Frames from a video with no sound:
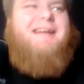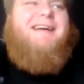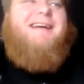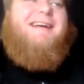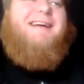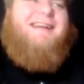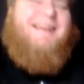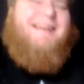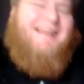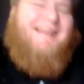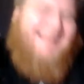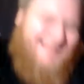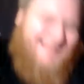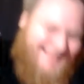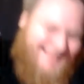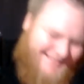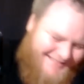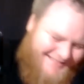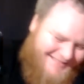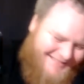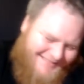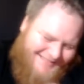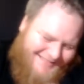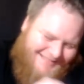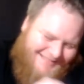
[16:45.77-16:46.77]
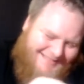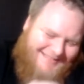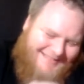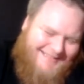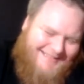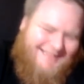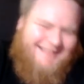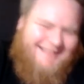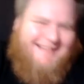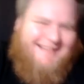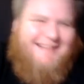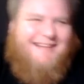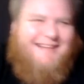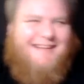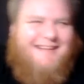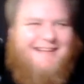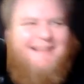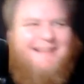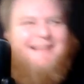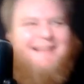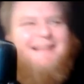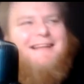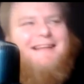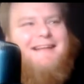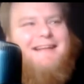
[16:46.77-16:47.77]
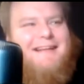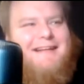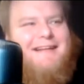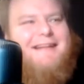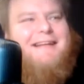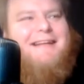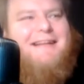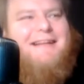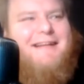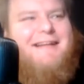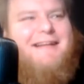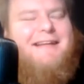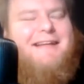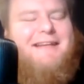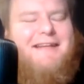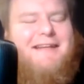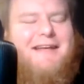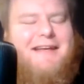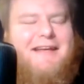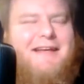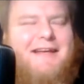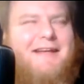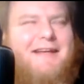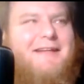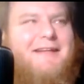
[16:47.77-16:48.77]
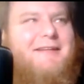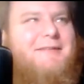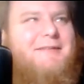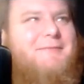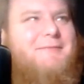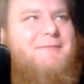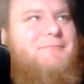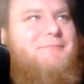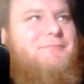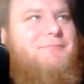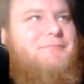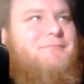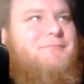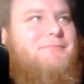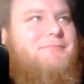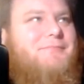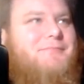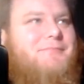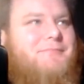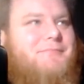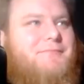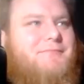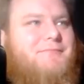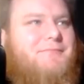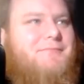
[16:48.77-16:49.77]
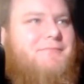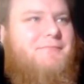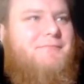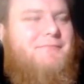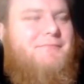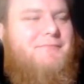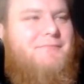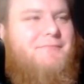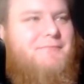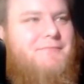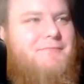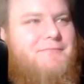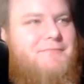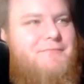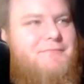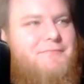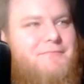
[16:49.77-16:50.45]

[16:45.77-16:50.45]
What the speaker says: (silent)